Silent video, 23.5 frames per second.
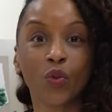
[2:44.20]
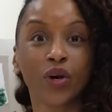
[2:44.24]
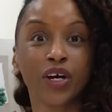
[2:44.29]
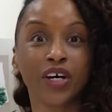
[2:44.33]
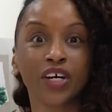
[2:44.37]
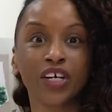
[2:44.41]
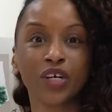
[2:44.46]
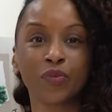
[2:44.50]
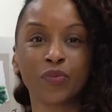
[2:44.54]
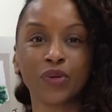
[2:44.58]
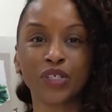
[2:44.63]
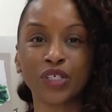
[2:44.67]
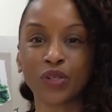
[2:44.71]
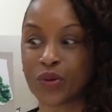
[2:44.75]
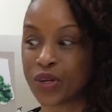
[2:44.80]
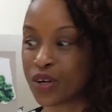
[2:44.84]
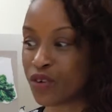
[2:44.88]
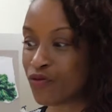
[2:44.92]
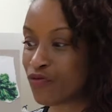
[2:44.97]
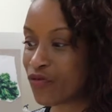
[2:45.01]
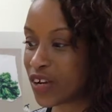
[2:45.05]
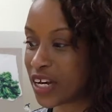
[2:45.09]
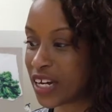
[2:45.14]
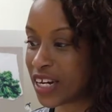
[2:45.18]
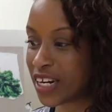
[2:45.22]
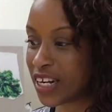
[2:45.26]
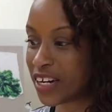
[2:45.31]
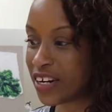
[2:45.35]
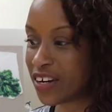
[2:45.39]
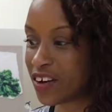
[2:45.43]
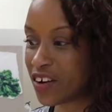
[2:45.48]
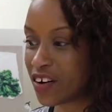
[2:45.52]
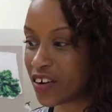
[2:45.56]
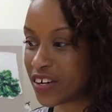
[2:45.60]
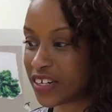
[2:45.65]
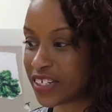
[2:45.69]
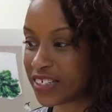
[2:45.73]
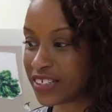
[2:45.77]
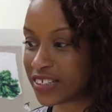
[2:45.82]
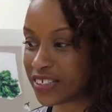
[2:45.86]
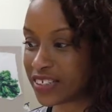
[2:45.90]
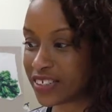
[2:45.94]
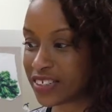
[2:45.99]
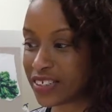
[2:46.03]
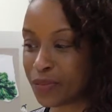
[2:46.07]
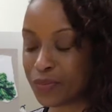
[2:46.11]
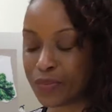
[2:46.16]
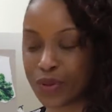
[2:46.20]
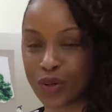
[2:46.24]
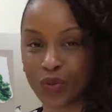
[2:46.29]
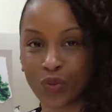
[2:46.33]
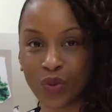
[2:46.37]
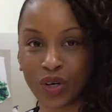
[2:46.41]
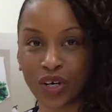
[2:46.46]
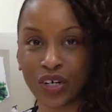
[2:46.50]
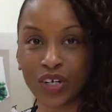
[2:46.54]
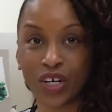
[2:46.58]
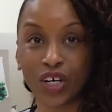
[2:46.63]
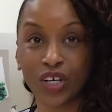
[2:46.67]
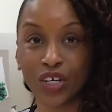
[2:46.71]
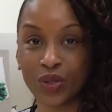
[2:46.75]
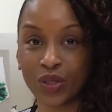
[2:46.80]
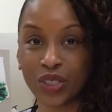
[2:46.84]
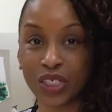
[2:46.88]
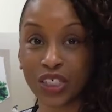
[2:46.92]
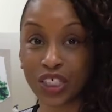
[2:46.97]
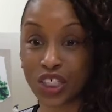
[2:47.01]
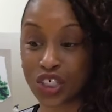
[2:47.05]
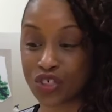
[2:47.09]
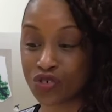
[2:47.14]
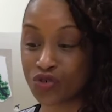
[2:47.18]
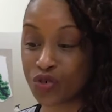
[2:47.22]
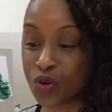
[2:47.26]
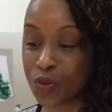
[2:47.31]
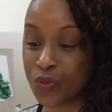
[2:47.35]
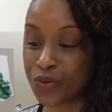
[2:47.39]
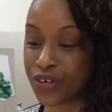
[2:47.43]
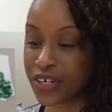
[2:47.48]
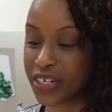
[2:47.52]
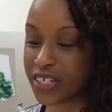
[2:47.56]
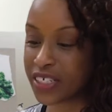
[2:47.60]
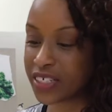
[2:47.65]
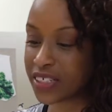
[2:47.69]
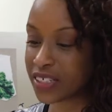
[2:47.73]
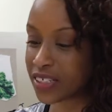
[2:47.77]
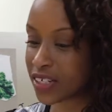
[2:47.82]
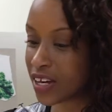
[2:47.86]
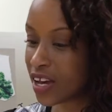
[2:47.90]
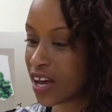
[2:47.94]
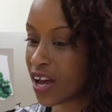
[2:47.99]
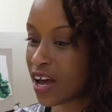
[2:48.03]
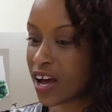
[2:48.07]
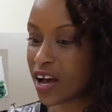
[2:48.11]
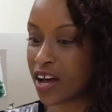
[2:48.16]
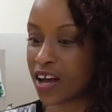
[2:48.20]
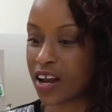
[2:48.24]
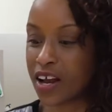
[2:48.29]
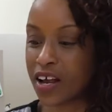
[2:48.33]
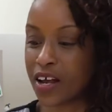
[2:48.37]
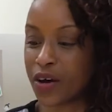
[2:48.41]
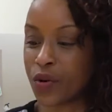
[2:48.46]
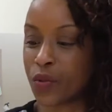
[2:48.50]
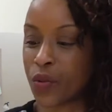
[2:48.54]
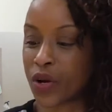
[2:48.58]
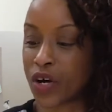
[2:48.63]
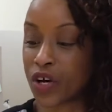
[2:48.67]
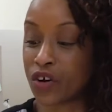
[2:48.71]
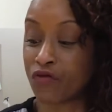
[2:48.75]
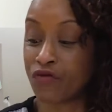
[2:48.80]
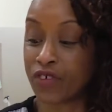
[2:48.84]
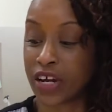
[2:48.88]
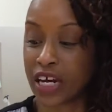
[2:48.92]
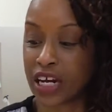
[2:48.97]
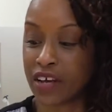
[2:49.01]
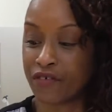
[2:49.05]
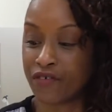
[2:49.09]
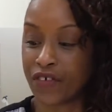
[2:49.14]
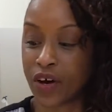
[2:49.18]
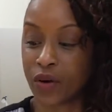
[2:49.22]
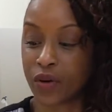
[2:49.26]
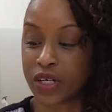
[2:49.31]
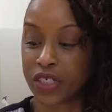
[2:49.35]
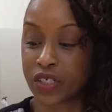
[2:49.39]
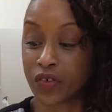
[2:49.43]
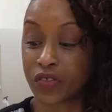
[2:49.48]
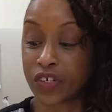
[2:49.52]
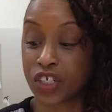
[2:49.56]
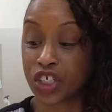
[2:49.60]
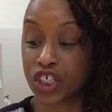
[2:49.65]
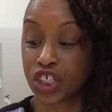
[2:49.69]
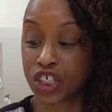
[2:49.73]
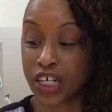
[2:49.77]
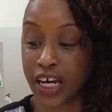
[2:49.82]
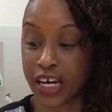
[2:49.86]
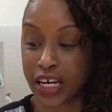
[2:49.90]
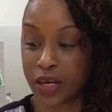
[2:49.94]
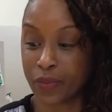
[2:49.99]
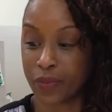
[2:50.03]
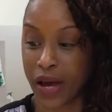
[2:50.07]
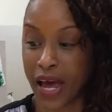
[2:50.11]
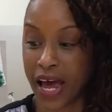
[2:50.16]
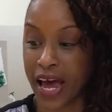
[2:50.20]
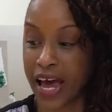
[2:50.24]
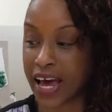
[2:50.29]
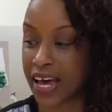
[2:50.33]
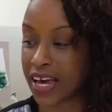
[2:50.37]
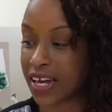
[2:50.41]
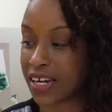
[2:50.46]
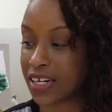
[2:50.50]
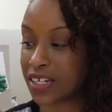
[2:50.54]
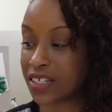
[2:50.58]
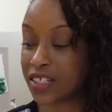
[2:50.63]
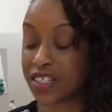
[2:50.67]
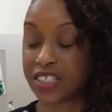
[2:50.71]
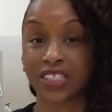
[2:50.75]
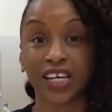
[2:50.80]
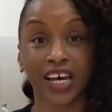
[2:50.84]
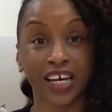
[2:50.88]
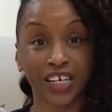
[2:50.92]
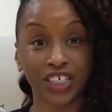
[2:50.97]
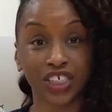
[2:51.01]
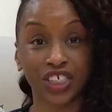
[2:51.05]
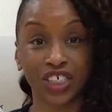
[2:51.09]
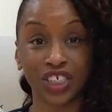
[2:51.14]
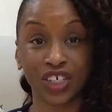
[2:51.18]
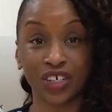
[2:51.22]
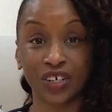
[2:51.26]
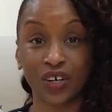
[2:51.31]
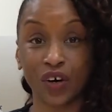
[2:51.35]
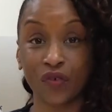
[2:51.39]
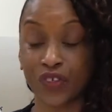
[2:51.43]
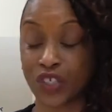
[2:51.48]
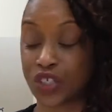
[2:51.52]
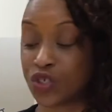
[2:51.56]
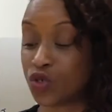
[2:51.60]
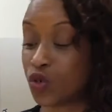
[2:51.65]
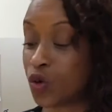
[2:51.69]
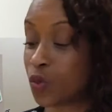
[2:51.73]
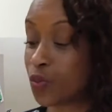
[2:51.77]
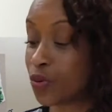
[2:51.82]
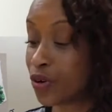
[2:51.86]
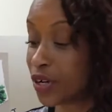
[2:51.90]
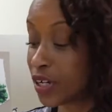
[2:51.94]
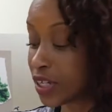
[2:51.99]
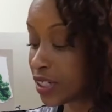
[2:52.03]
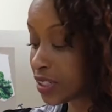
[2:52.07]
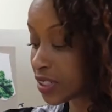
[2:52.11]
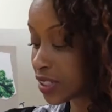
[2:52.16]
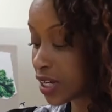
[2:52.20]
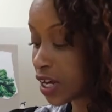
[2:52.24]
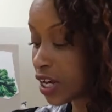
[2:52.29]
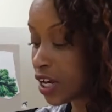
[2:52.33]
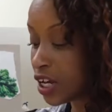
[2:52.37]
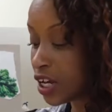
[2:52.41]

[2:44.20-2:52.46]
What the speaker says: We're going to be doing a really nice simple one using strawberries. We're going to really focus on the shape and the texture of the strawberries.